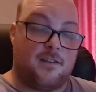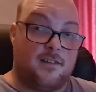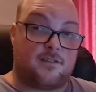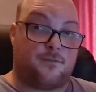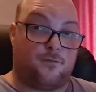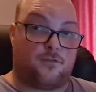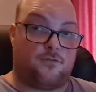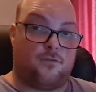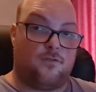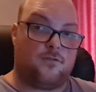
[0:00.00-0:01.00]
is for
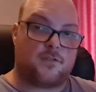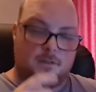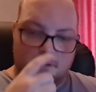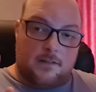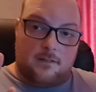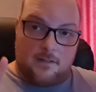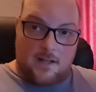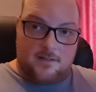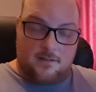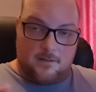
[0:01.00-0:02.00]
the rogues. And
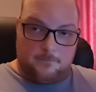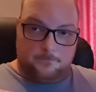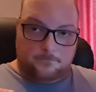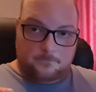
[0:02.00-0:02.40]
lastly,